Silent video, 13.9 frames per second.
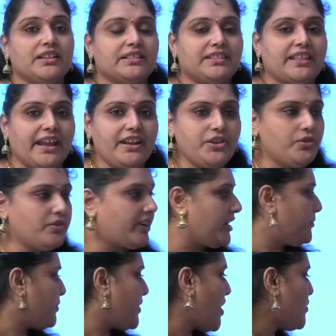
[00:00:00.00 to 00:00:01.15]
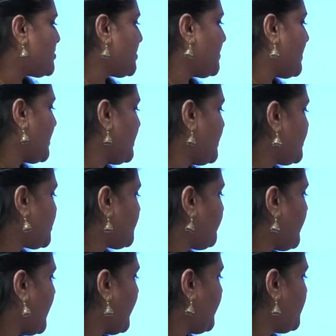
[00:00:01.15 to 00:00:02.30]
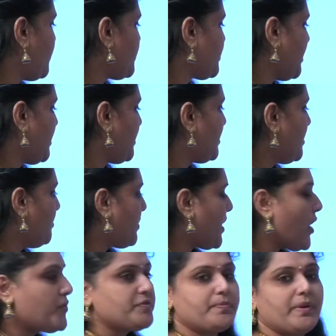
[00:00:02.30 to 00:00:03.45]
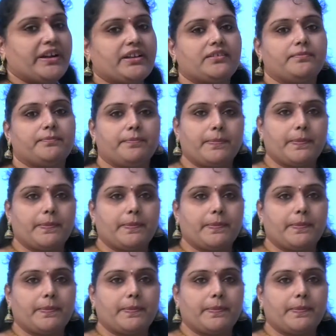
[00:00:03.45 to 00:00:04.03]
Then you can browse your list by using browse button.